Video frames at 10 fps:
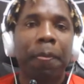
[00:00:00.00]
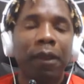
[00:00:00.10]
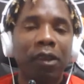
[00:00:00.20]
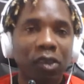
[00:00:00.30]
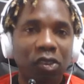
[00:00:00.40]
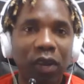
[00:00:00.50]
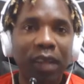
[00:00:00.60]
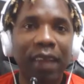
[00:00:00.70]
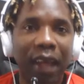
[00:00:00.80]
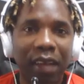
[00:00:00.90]
You should try
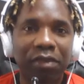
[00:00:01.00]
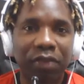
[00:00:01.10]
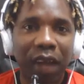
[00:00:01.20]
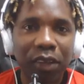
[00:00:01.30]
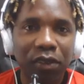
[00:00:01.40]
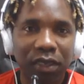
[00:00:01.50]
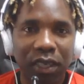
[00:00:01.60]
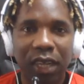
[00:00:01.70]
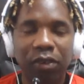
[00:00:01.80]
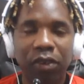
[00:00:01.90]
to add value to their
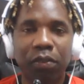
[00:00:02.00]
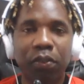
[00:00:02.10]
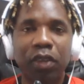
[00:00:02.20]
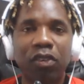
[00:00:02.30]
life or to bring